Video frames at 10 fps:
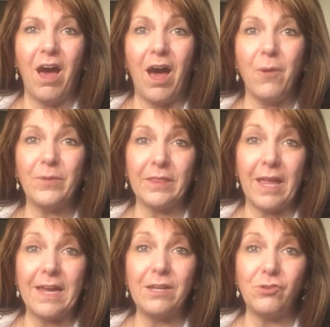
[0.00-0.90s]
I would
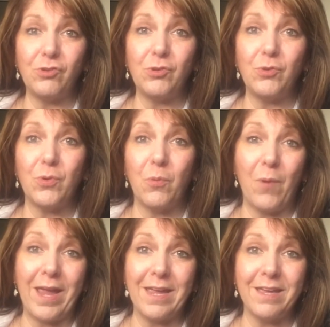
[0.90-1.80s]
like to
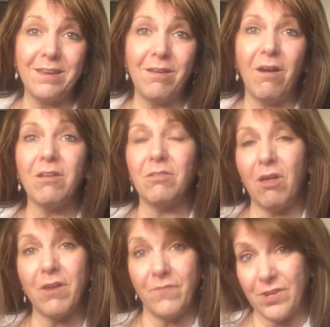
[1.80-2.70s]
weigh in on a
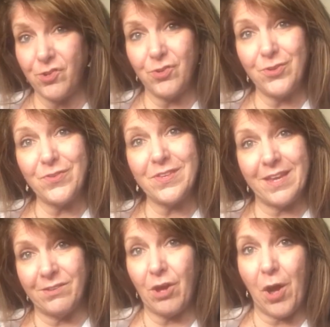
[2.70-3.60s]
lot of issues
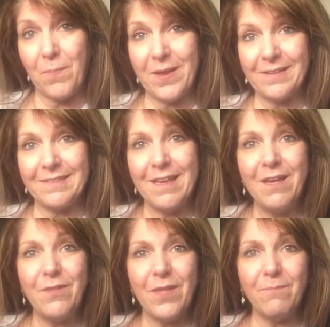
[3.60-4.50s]
and topics
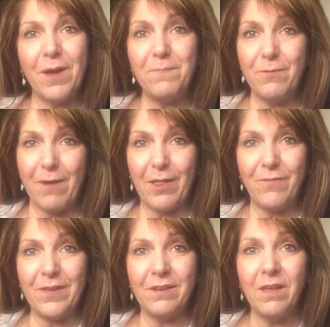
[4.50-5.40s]
that might be
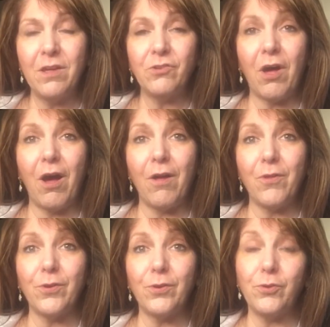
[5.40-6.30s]
relevant to
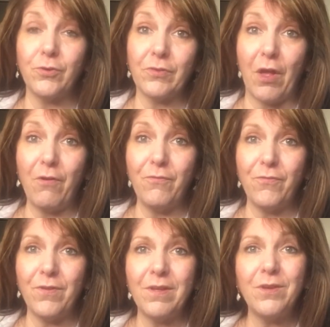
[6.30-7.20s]
either
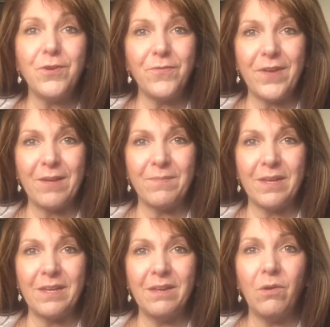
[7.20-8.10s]
yourself, your
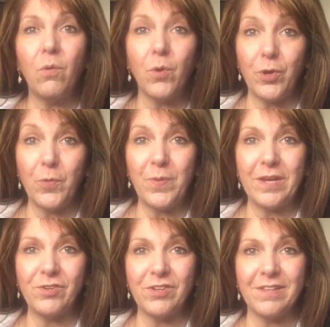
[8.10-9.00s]
family, or your
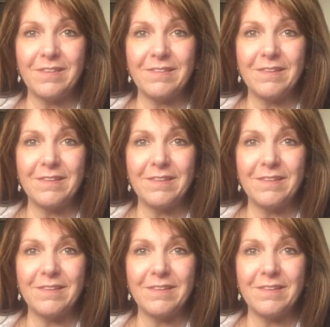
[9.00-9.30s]
patients.